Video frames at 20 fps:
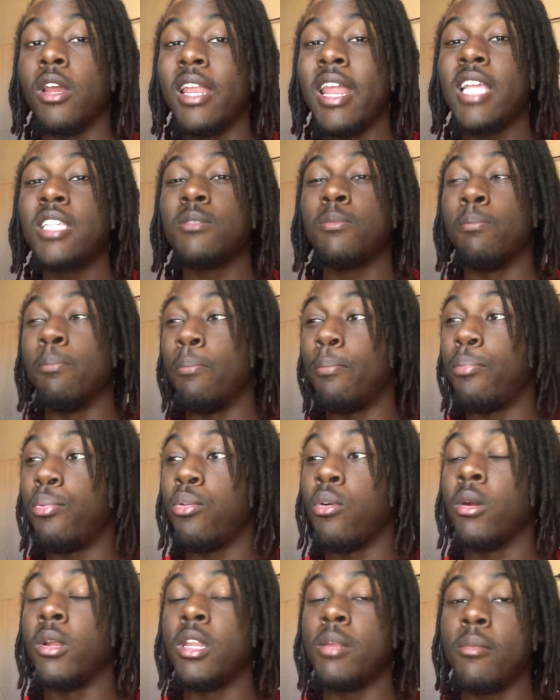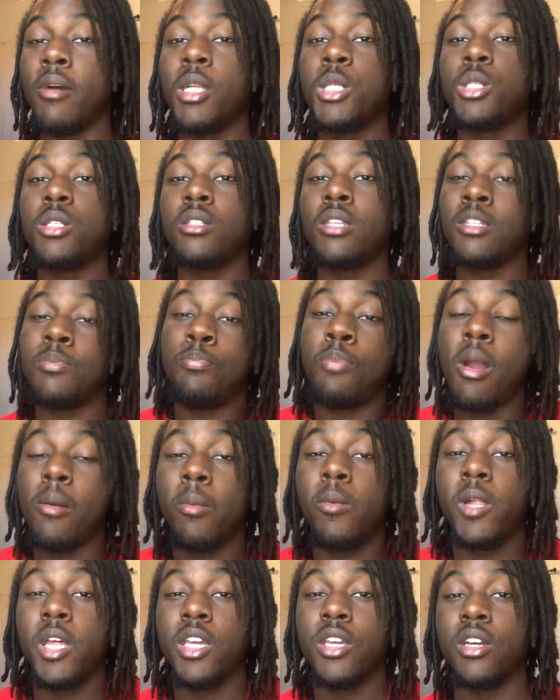And that's pretty much, that's
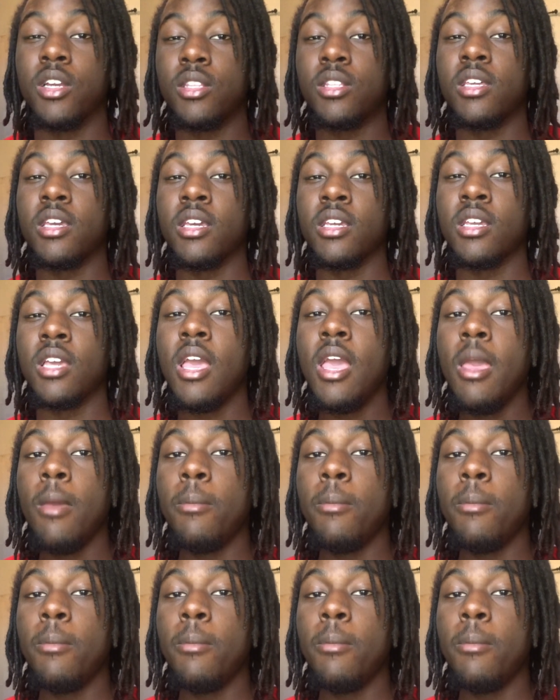probably a good thing,